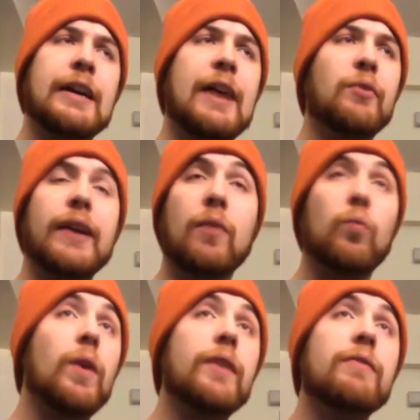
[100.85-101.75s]
I've only got
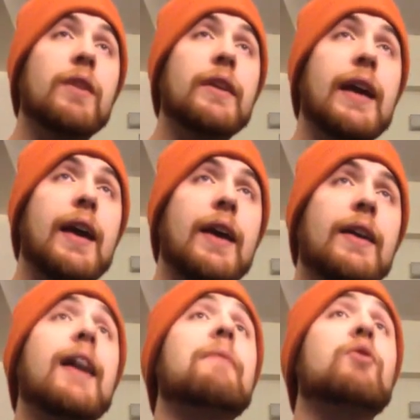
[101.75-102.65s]
one running gag,
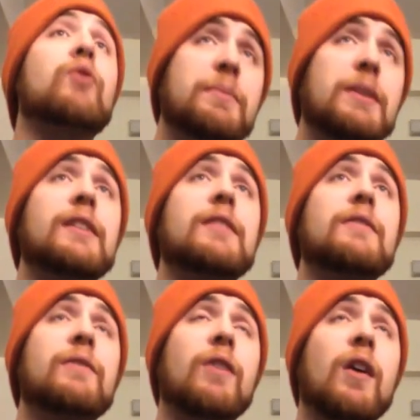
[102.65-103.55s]
and I'm going to milk it
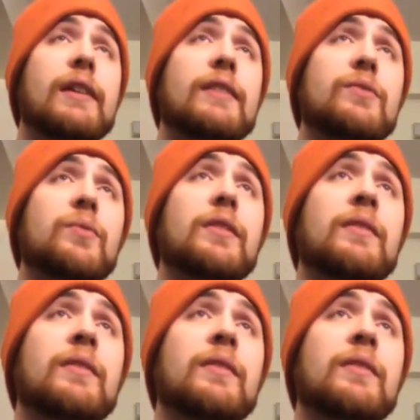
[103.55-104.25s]
for all it's worth.